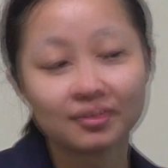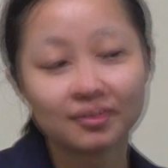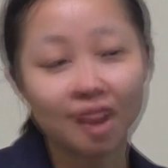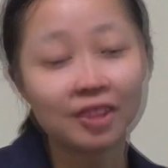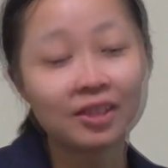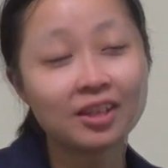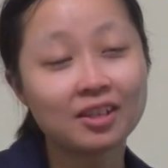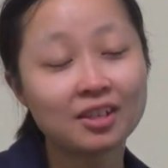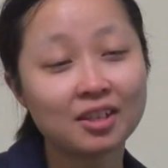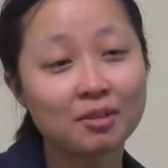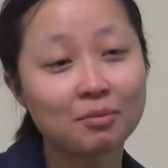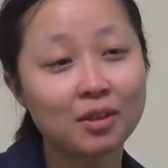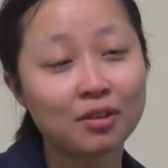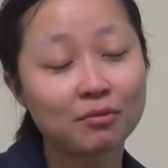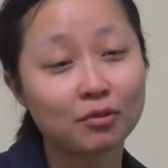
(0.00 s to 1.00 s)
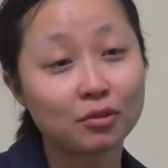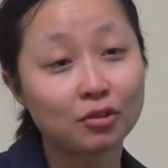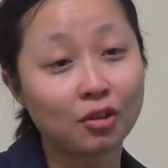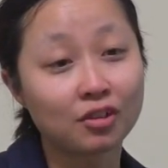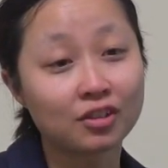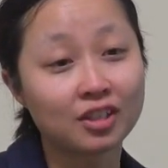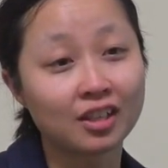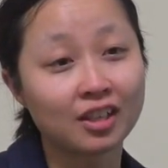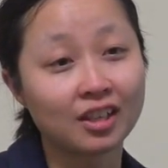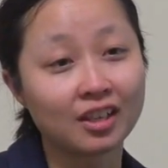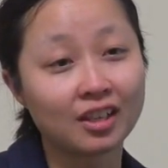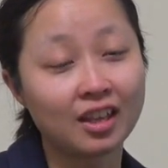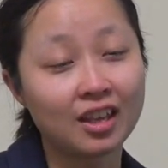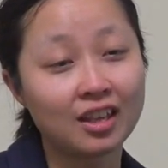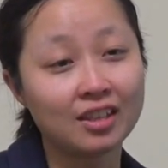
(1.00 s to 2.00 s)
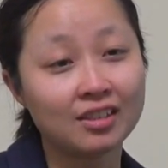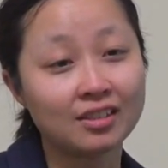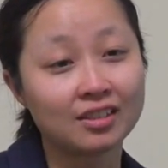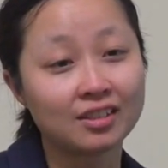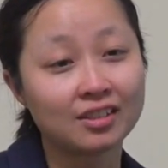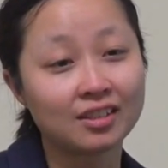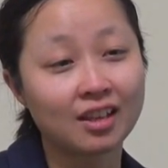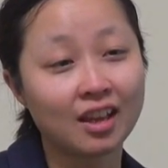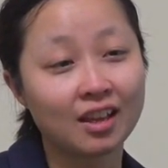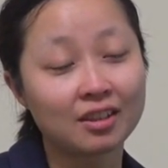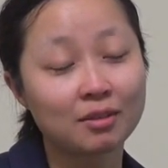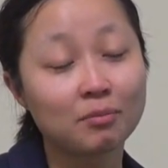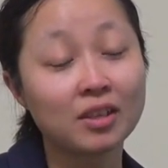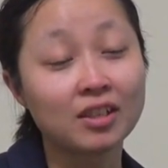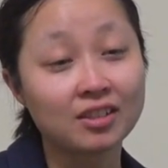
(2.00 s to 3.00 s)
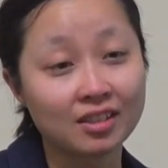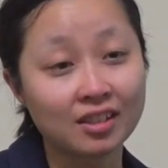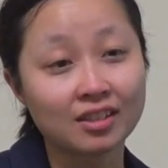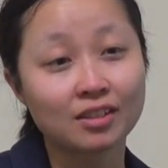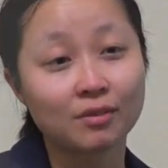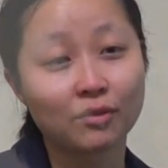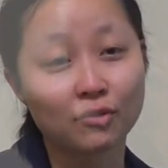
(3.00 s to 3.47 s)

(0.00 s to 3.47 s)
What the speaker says: I think being a rural doctor is the biggest thing is the